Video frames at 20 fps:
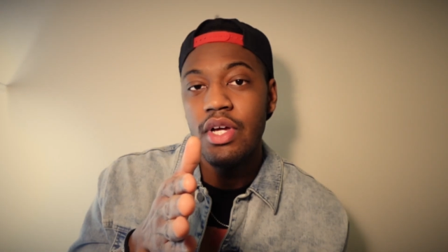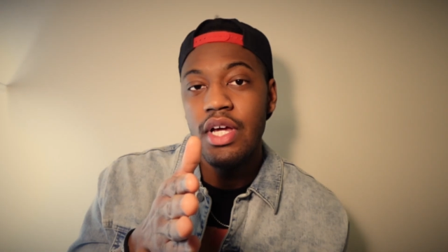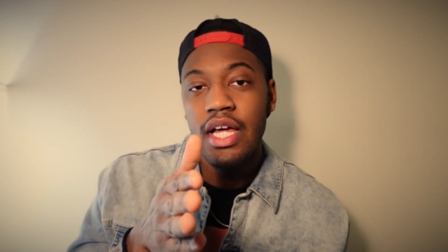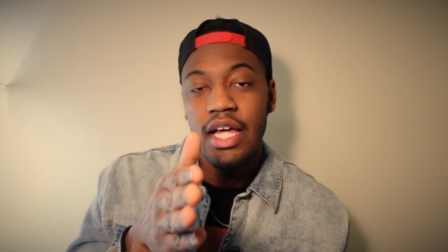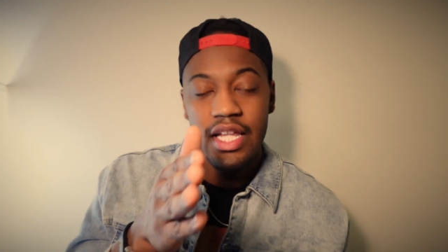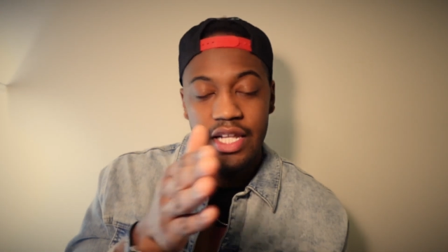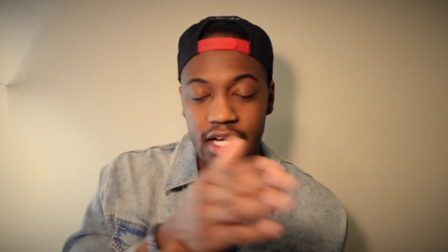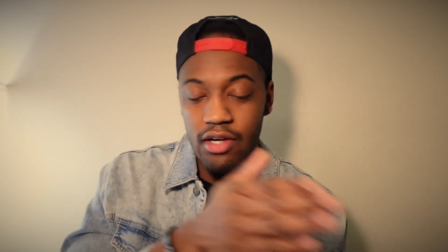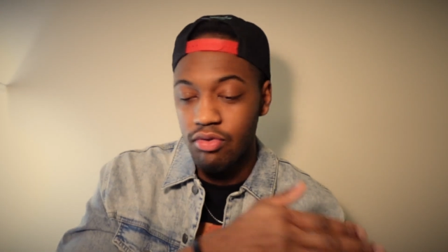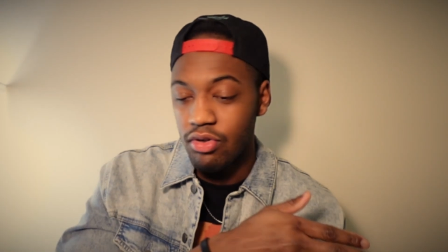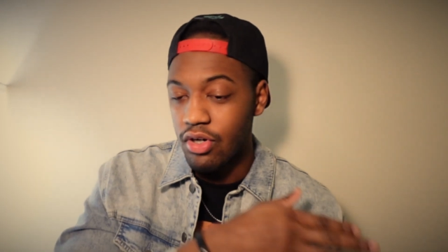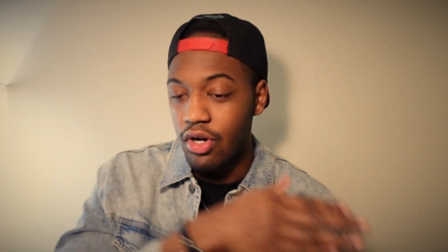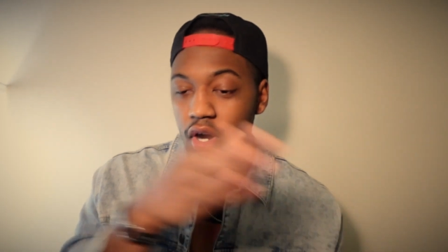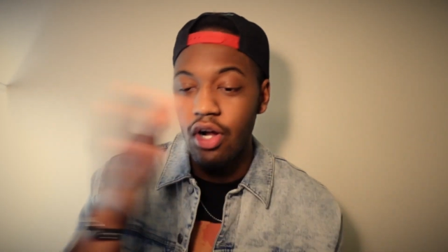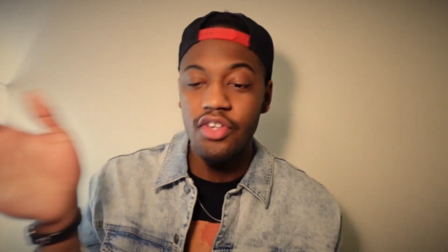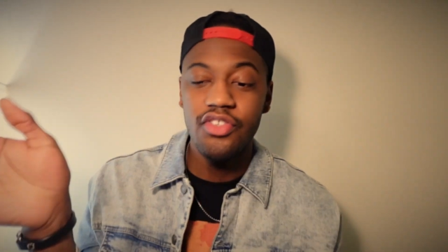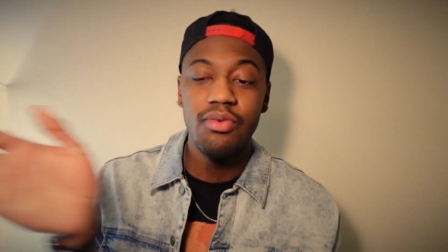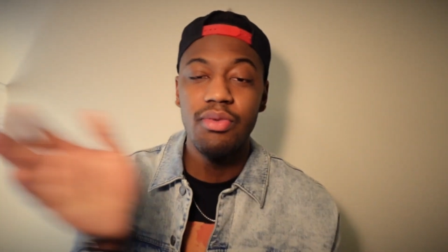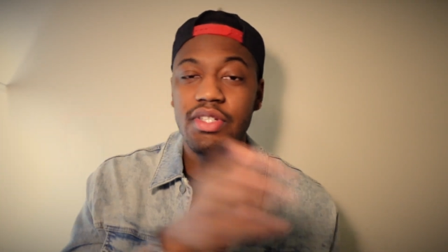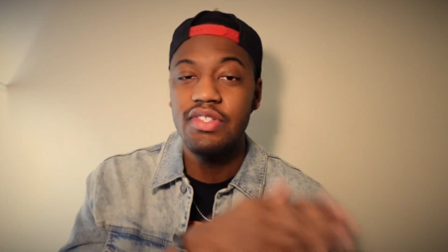And regardless of
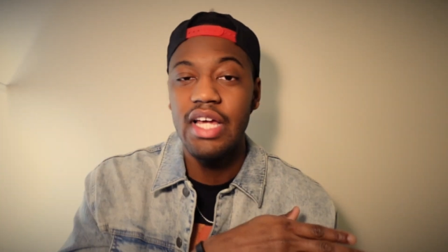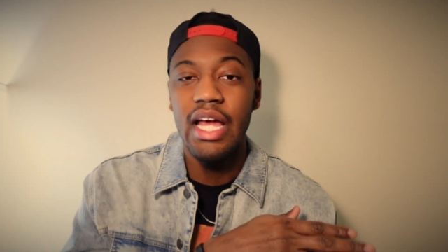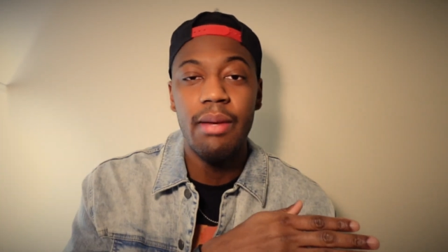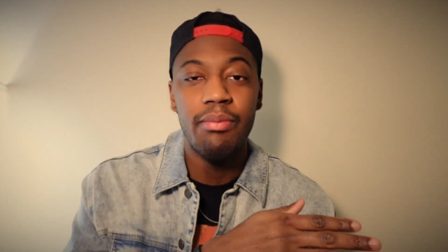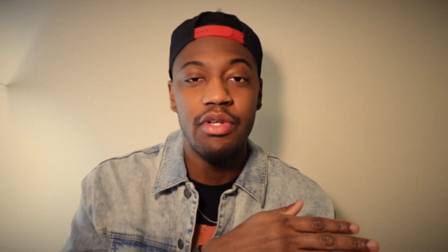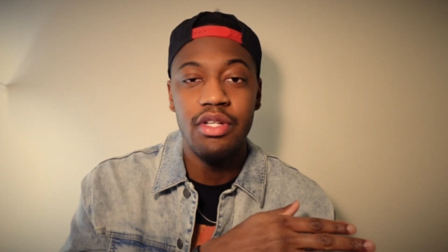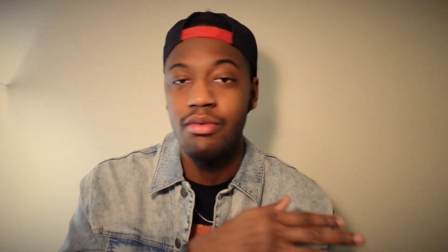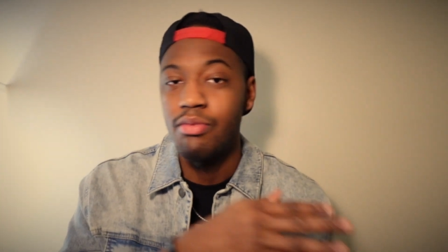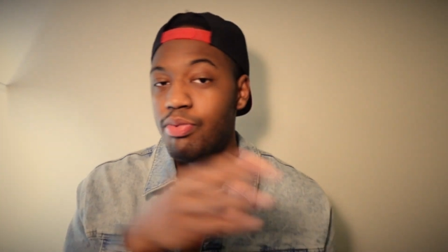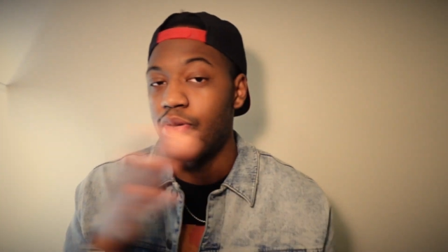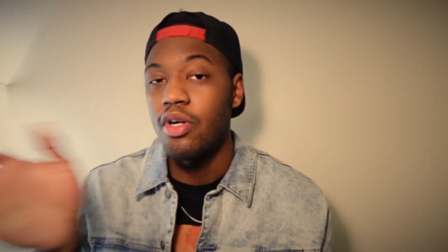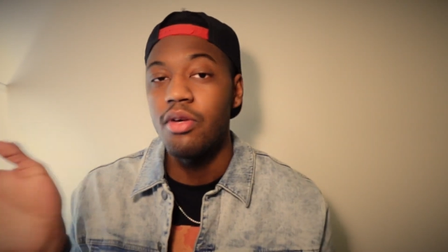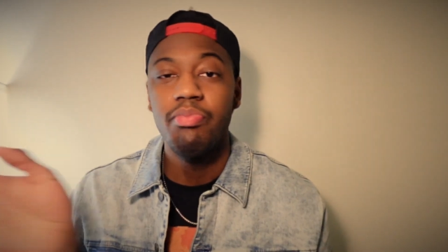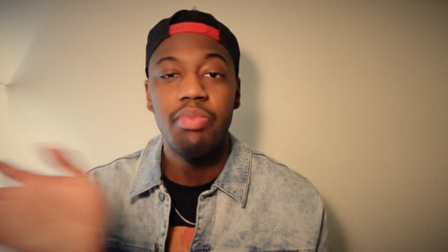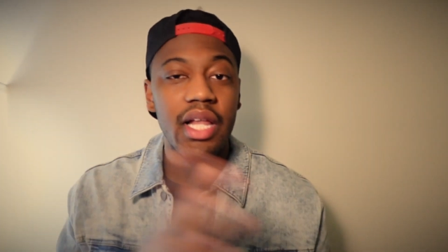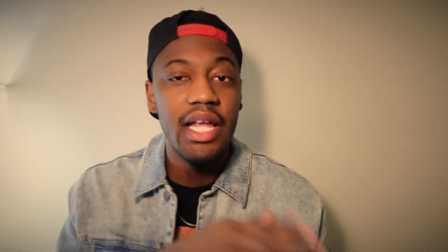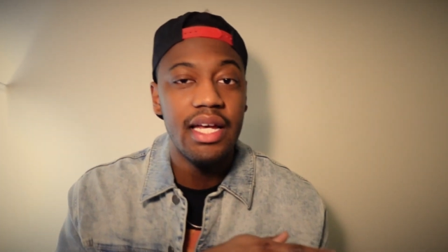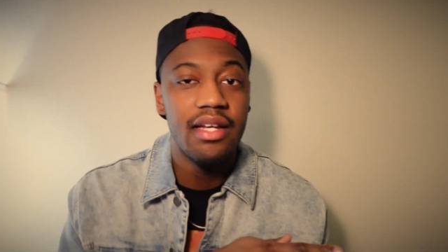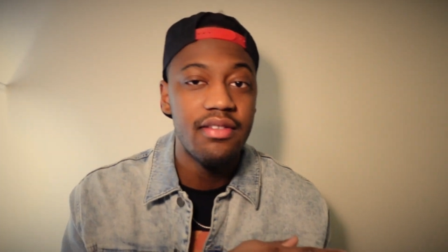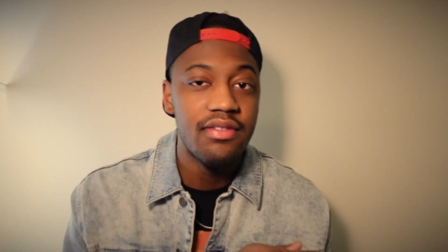what's happening, you're
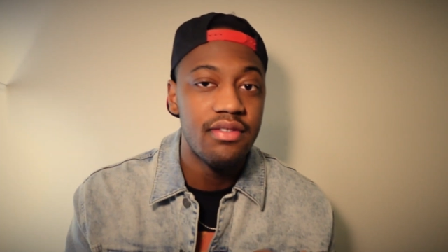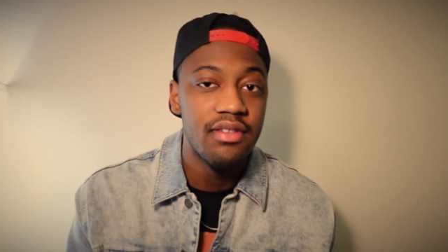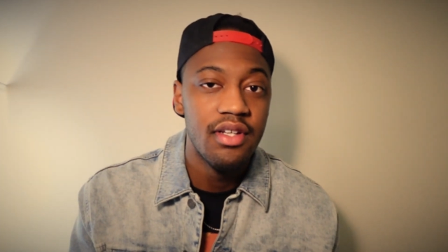perplexed,